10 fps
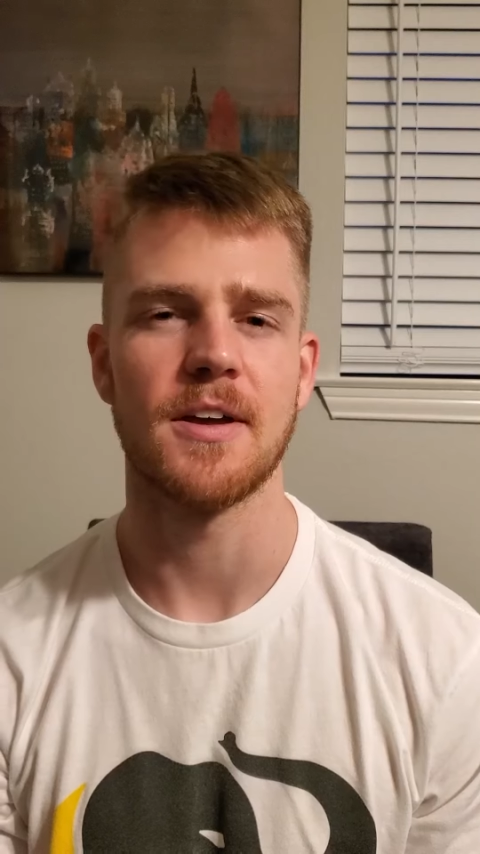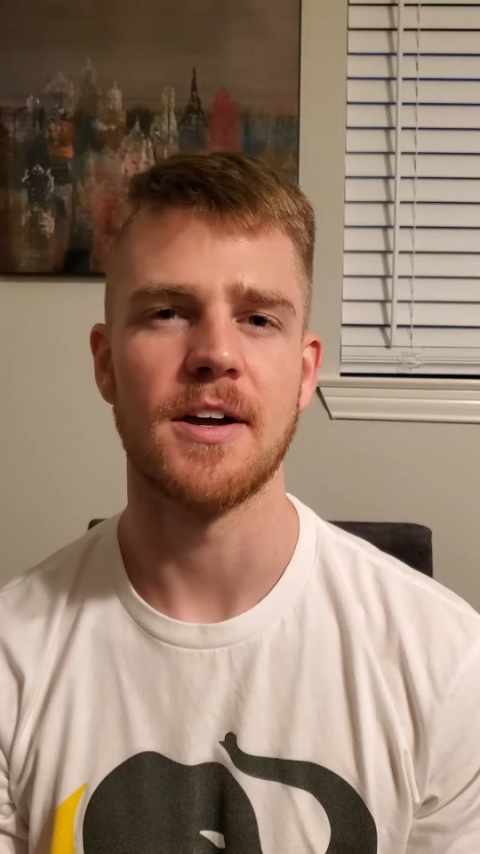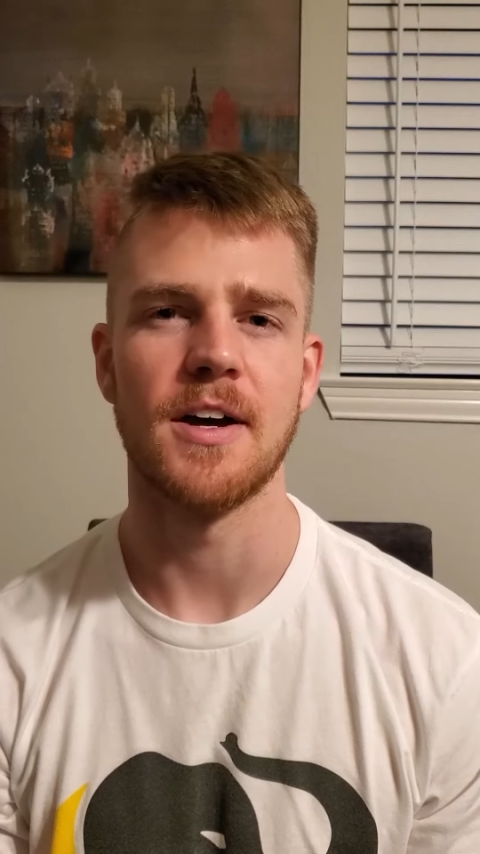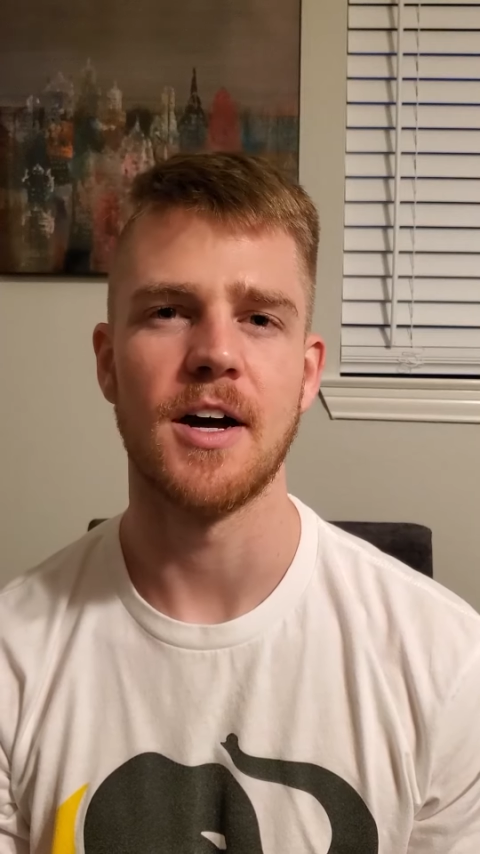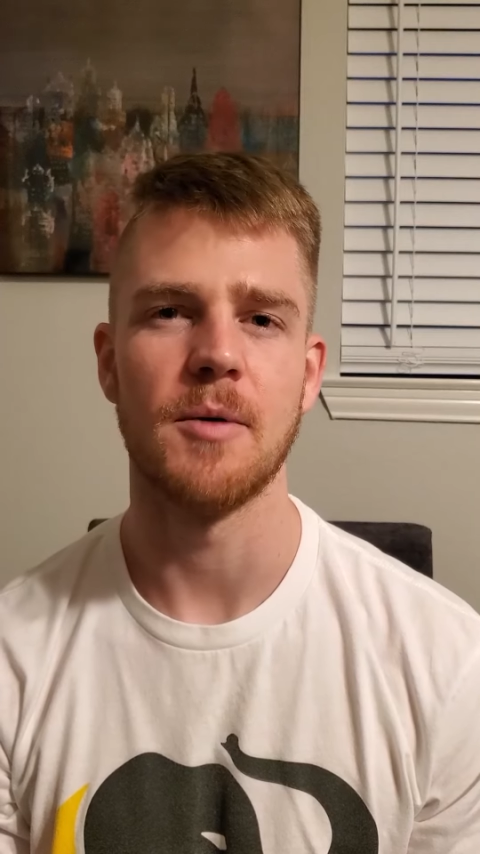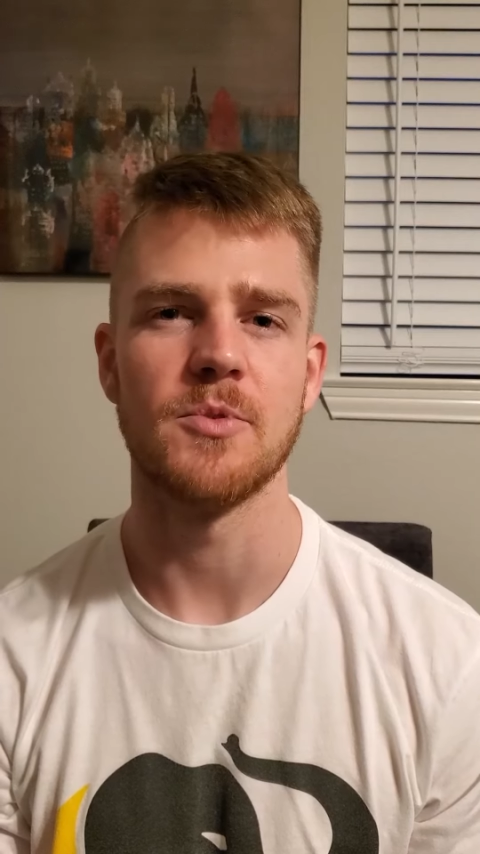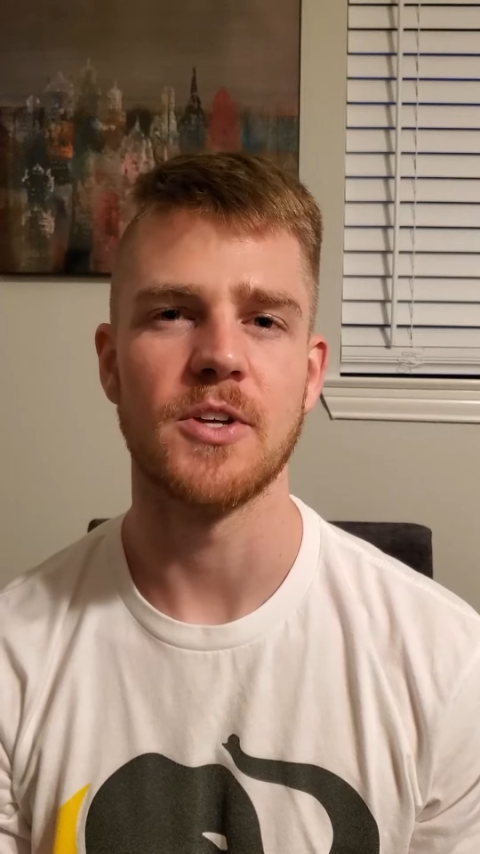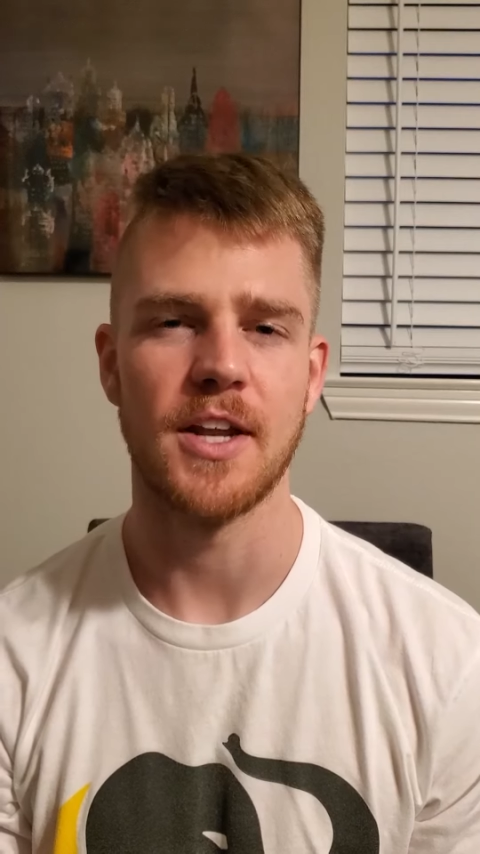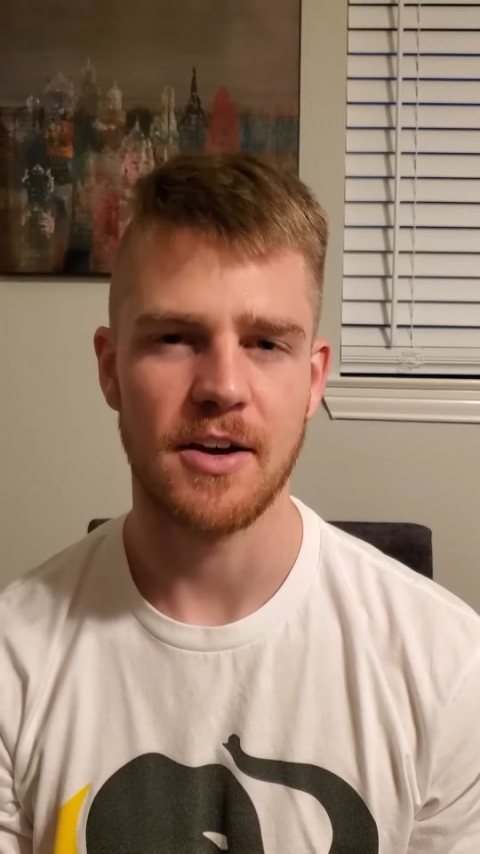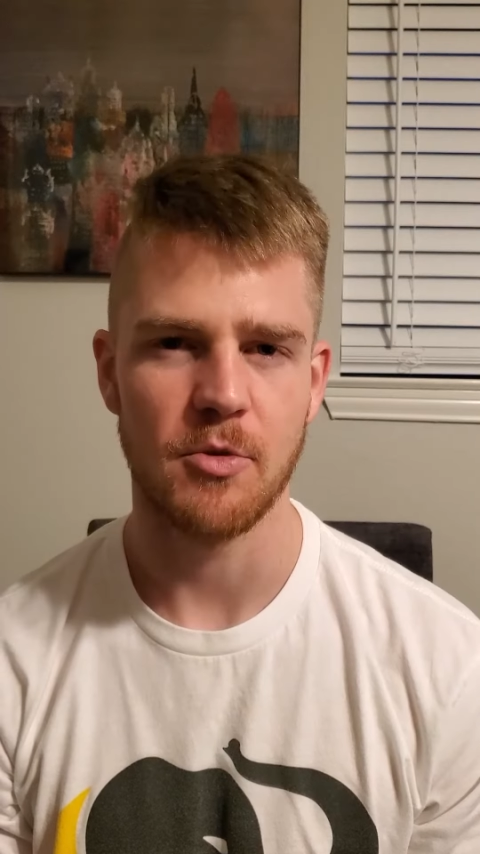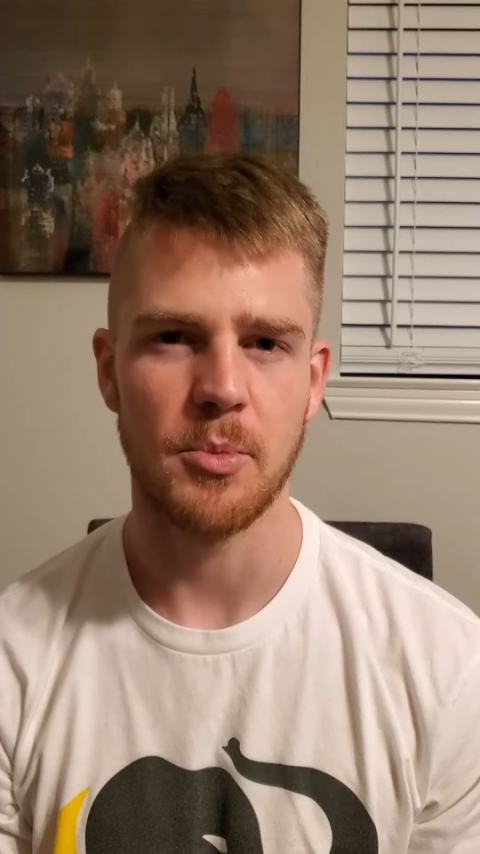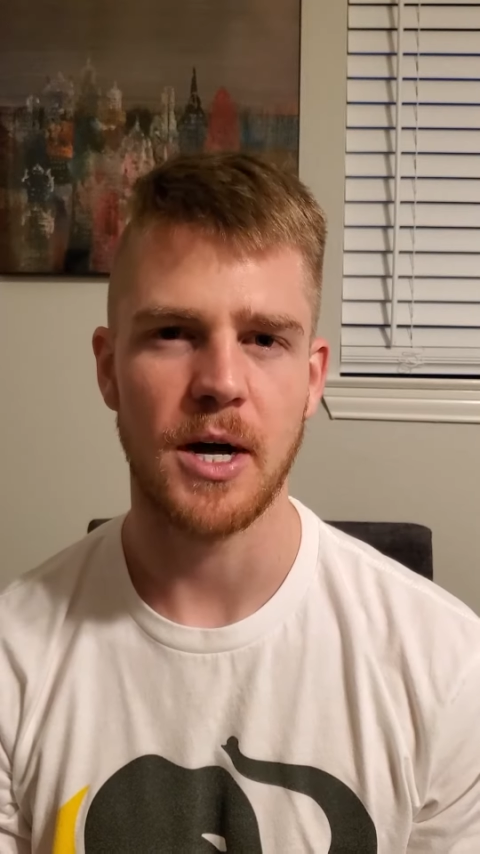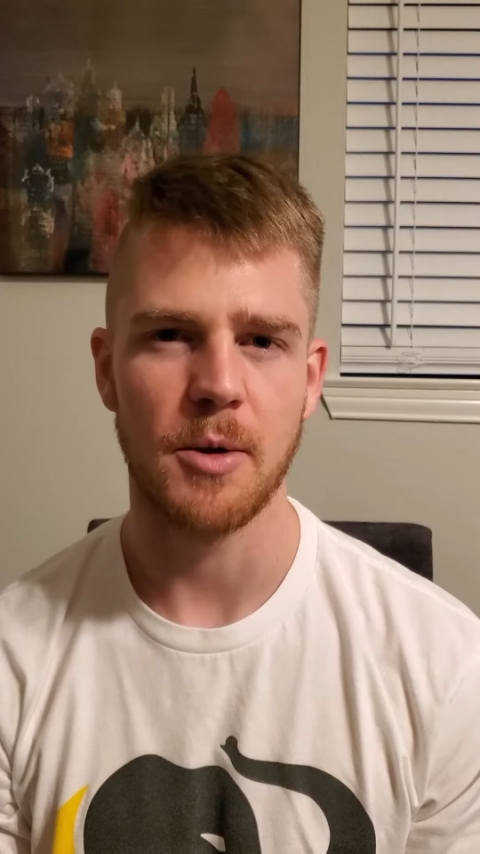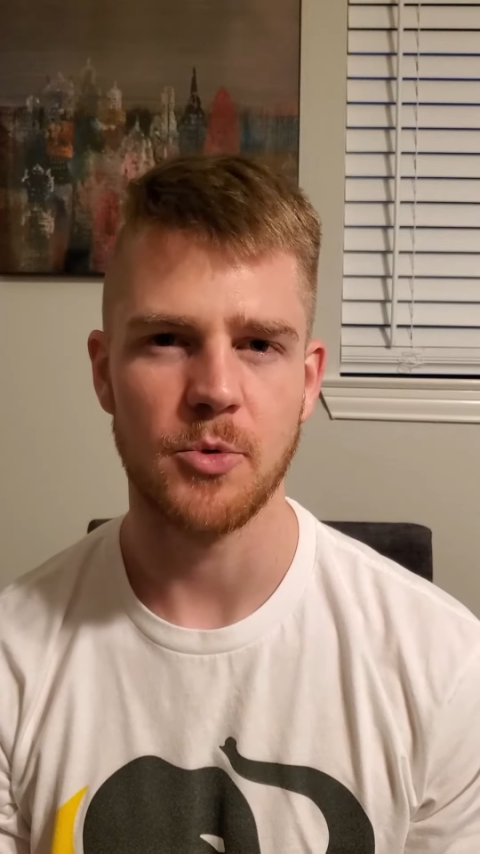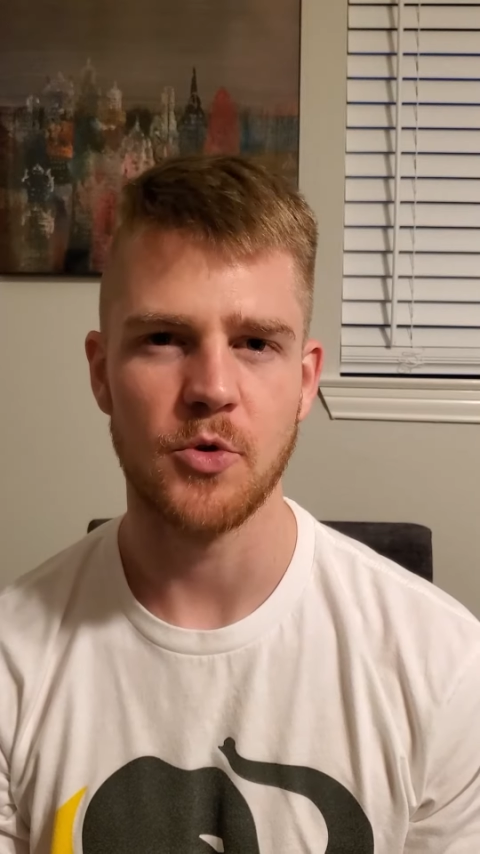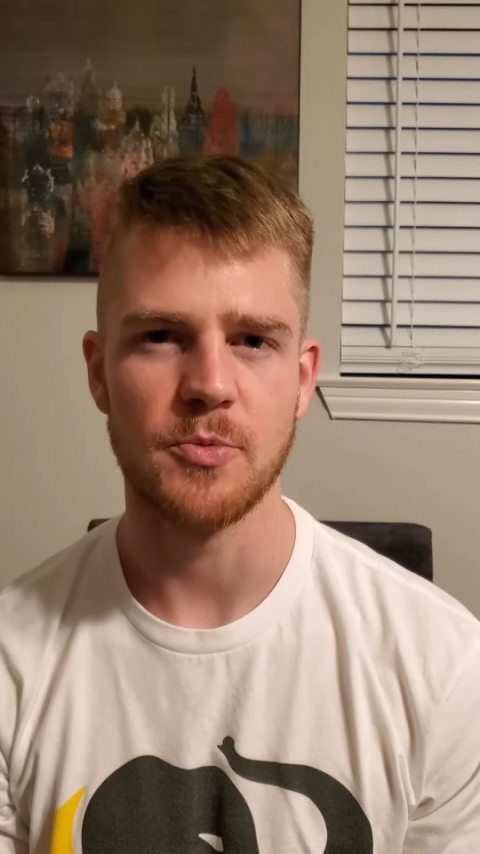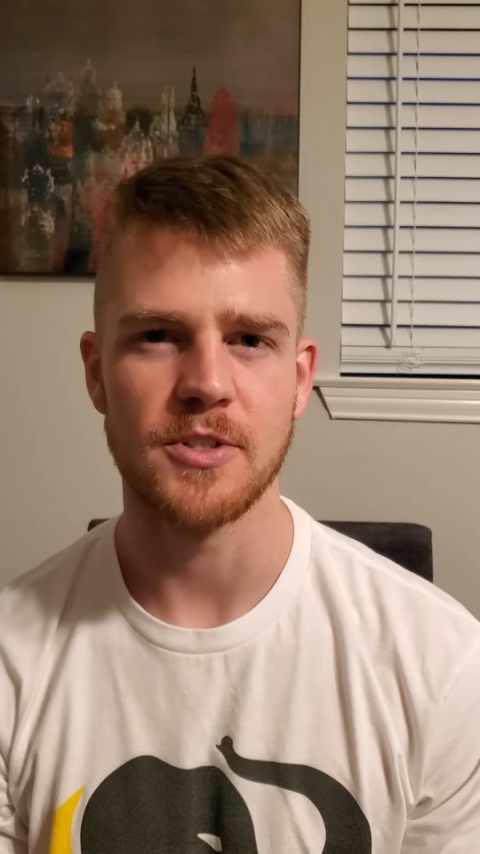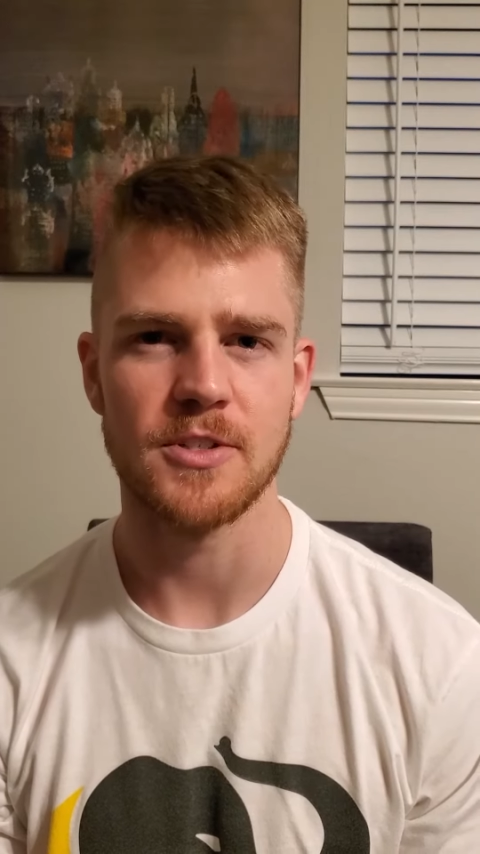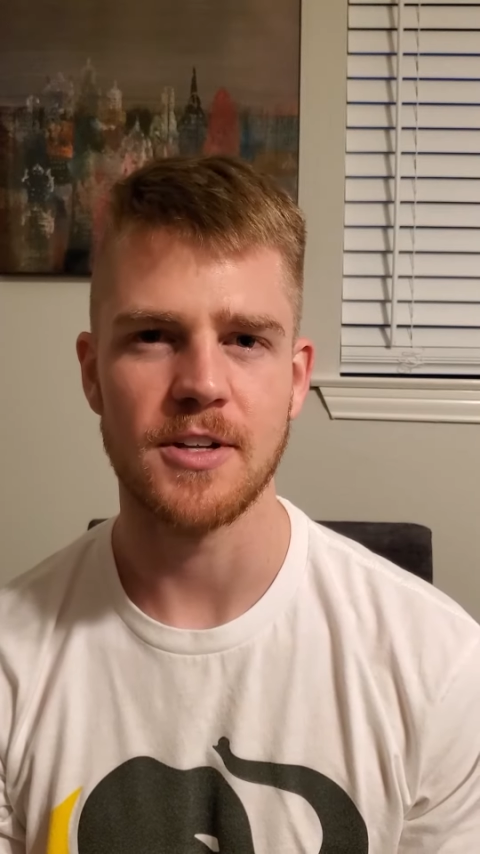Um, did have a bowel movement